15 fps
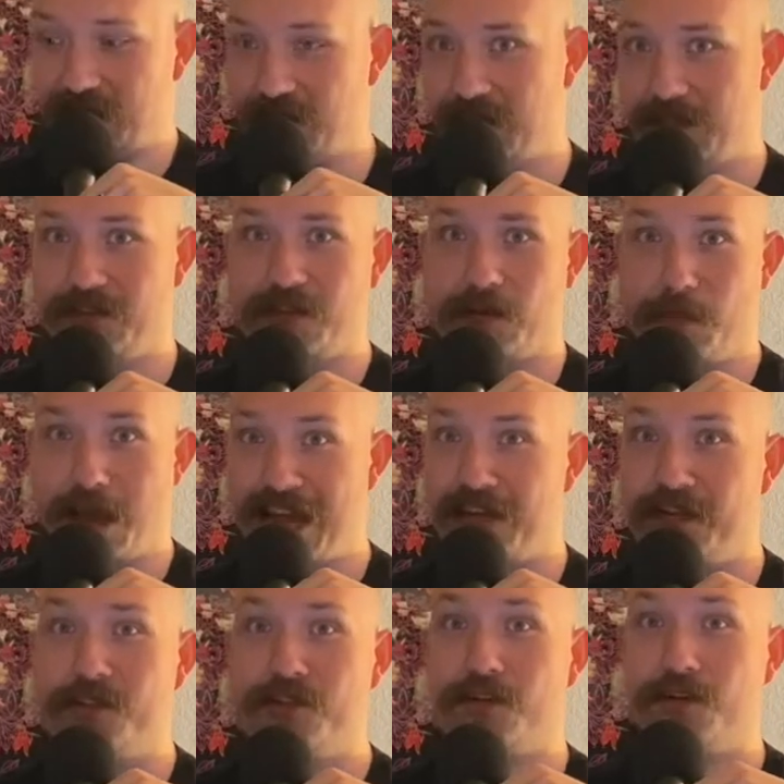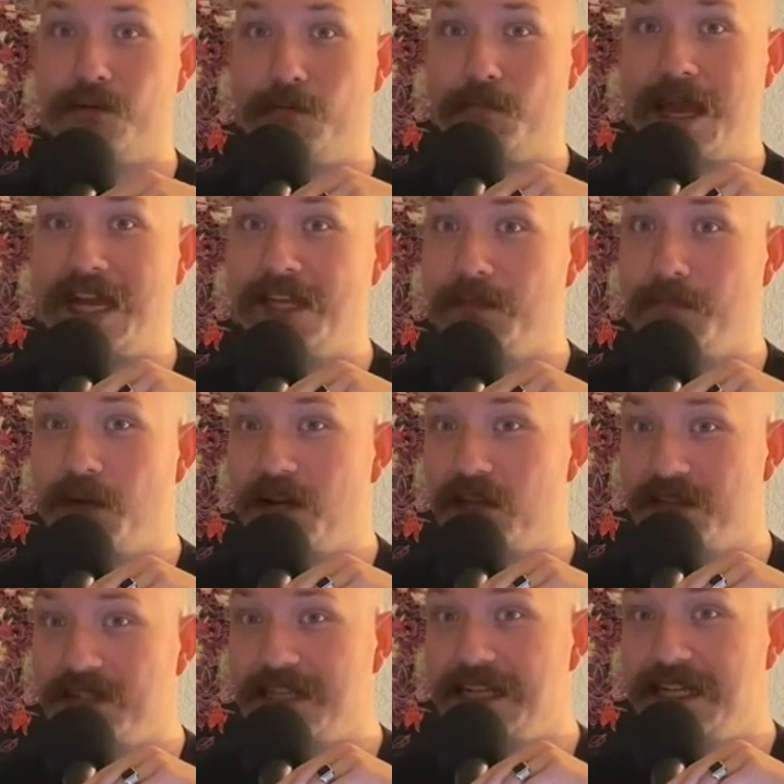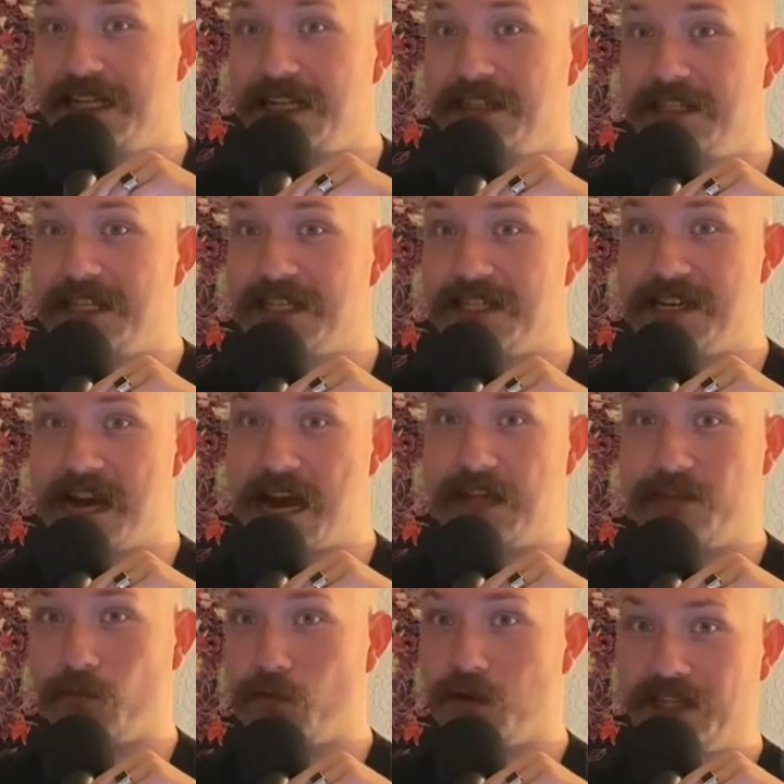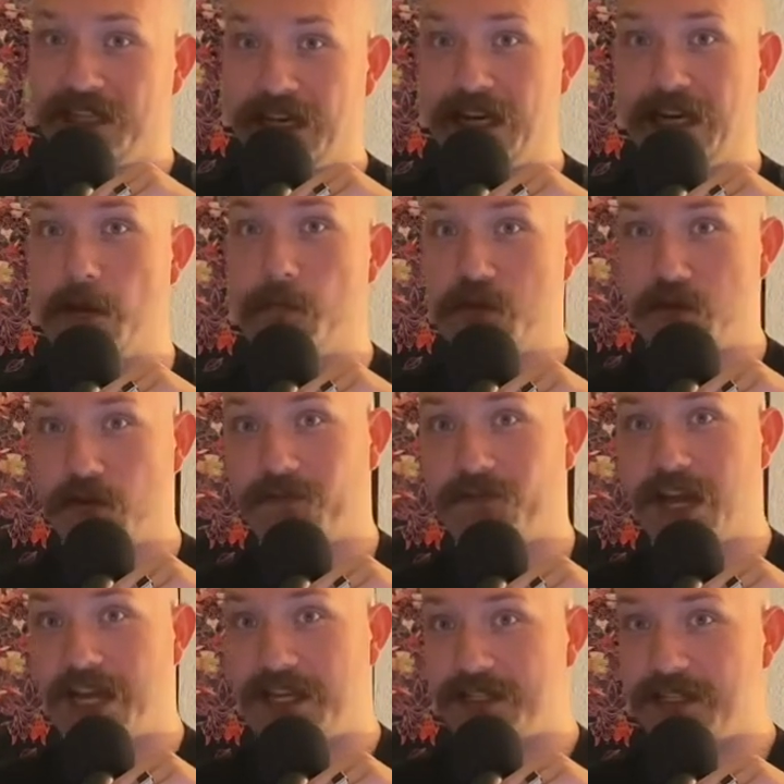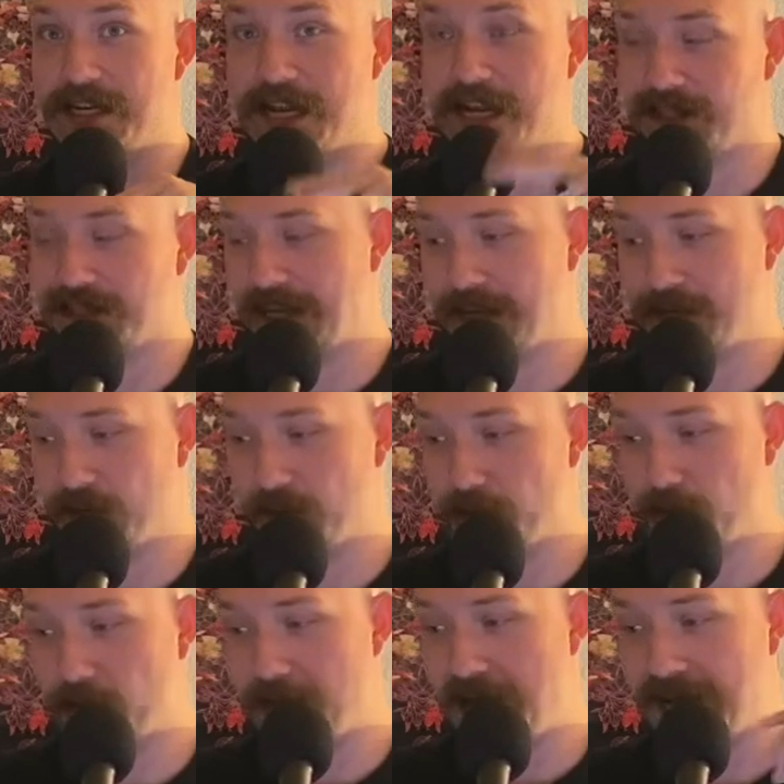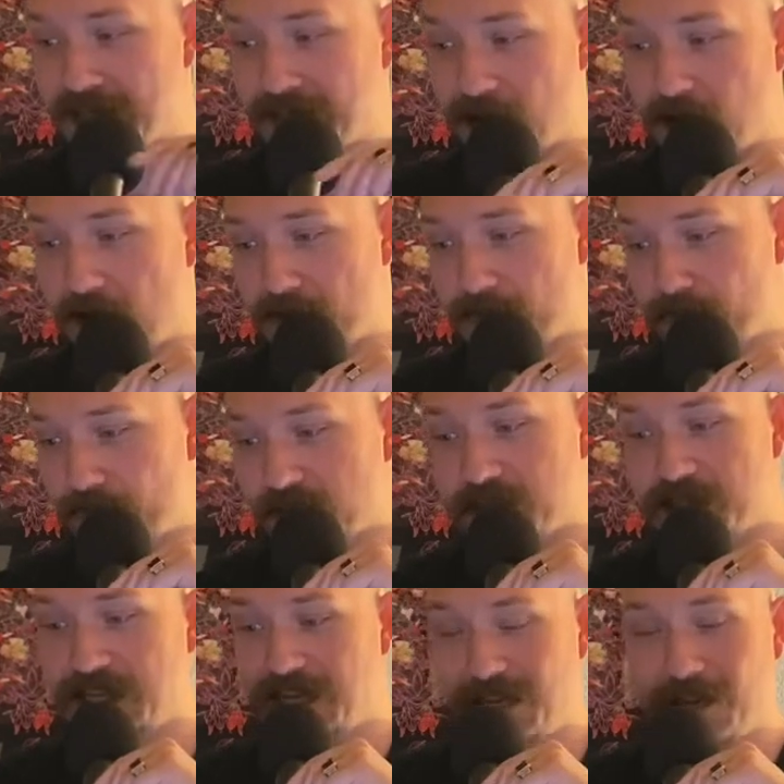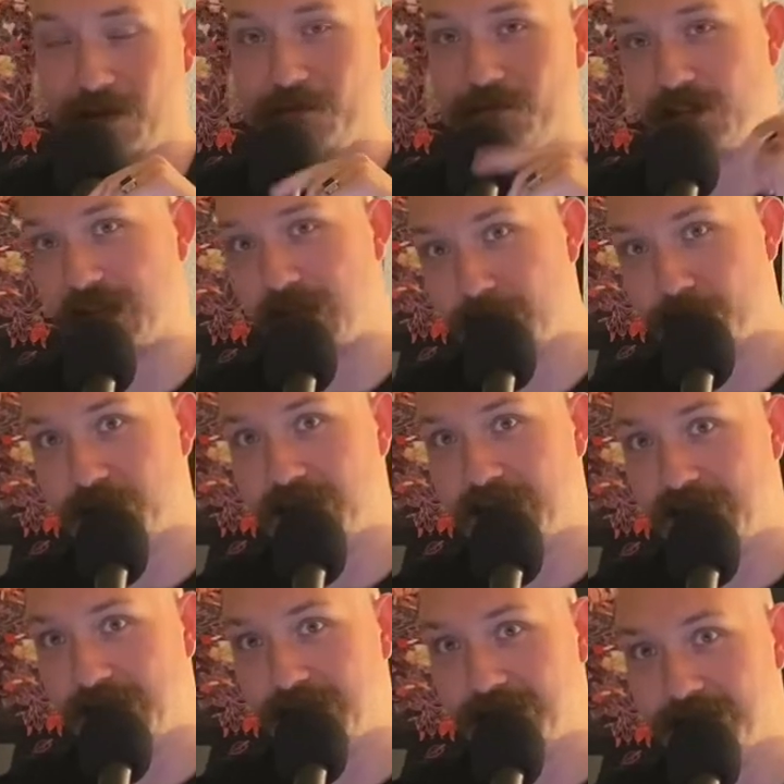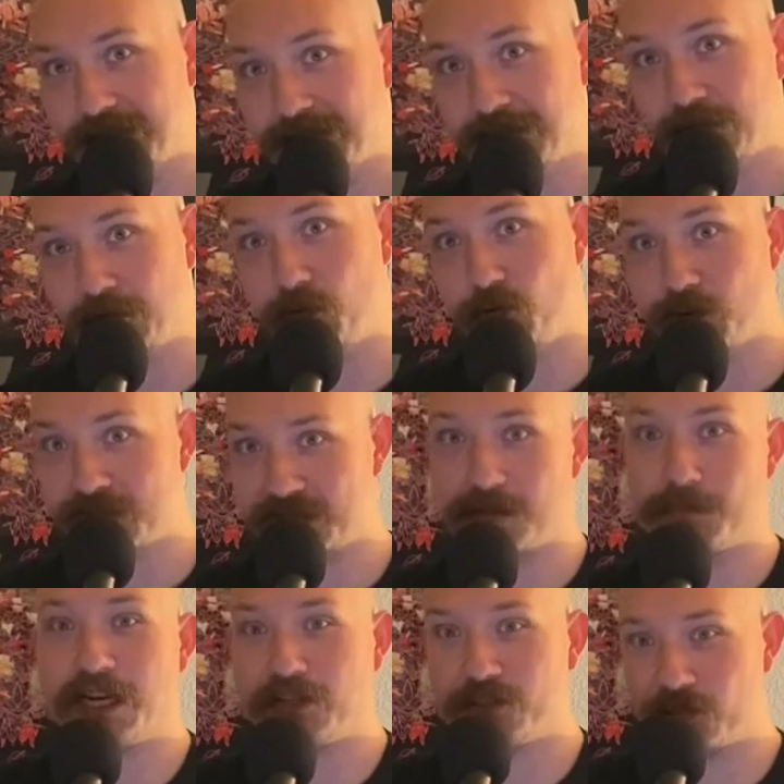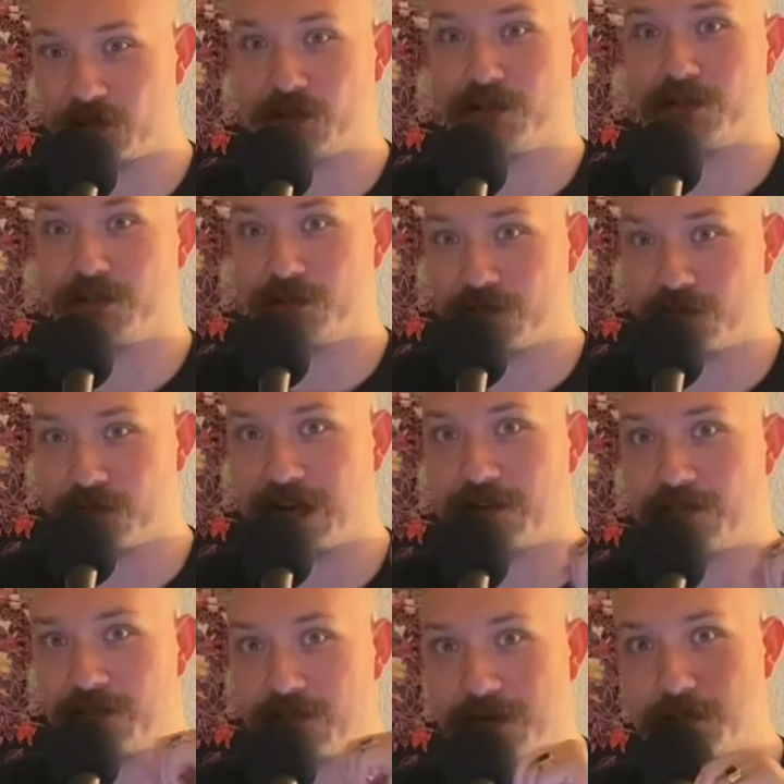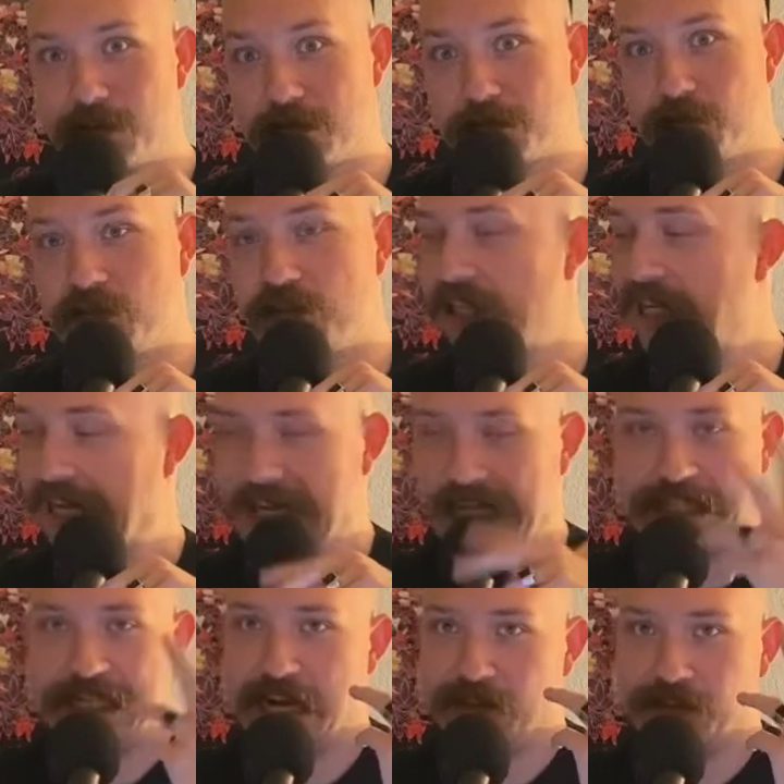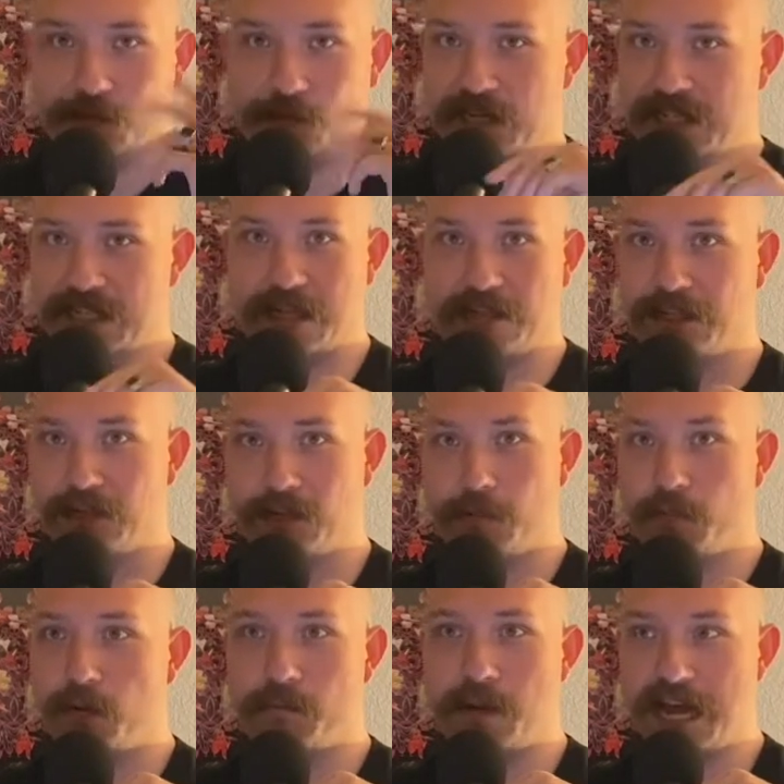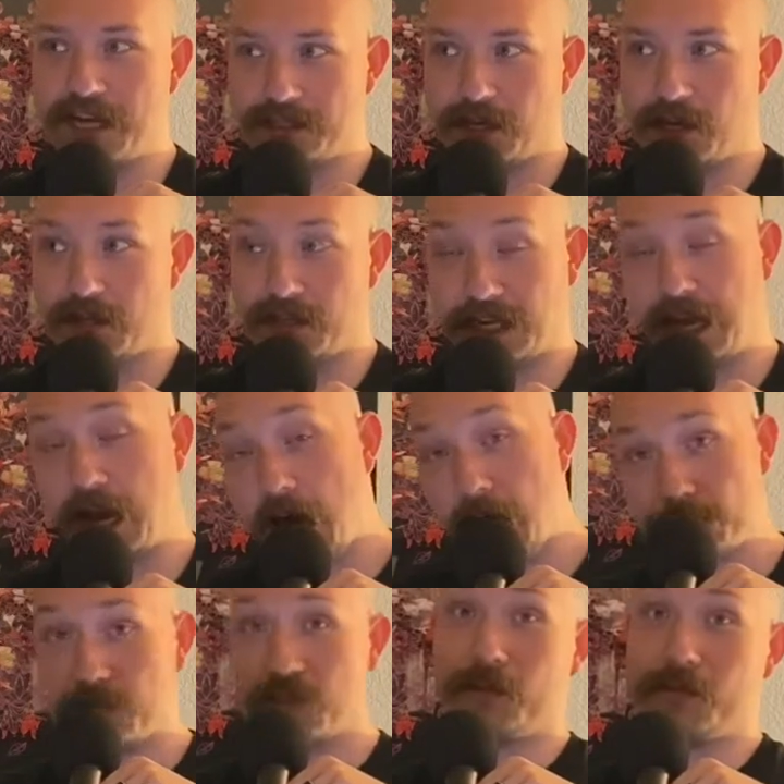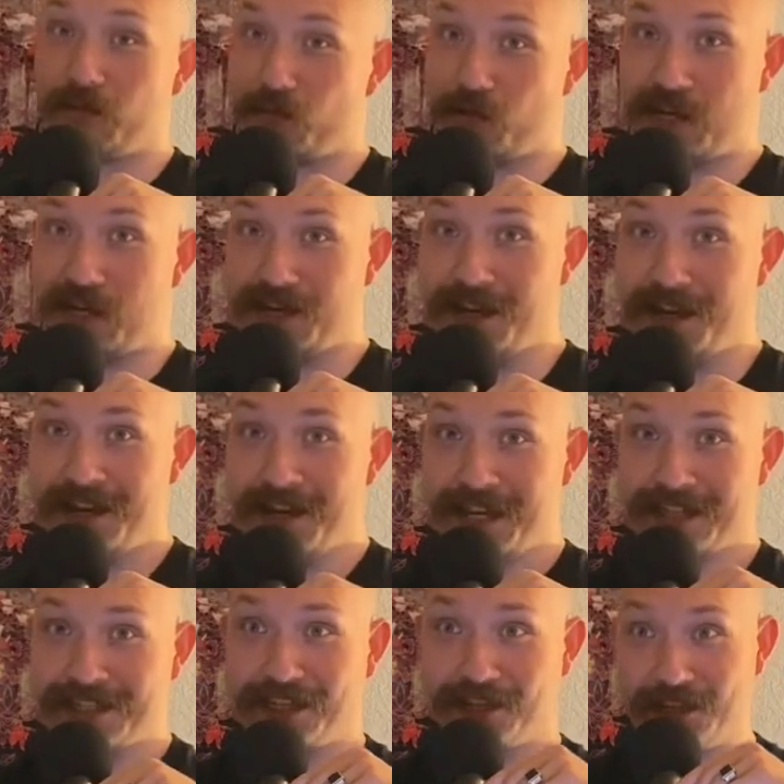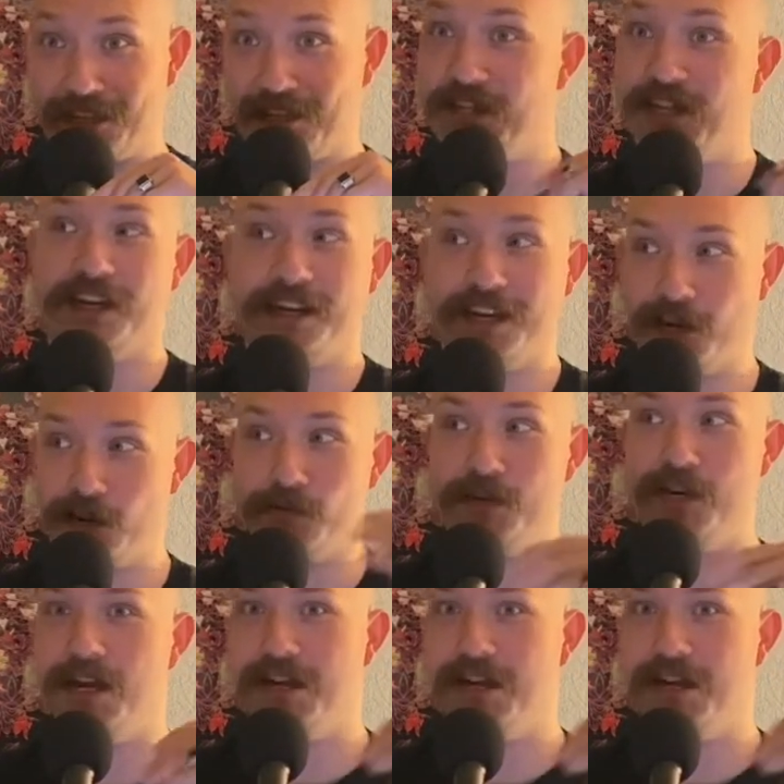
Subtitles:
the manager who made the policy is not the one getting up in your face and yelling at you to put a mask on. The CEO of the company who wants to make sure they're doing everything by the book, he's not the one telling you to put a mask on. The cops aren't the one telling you, none of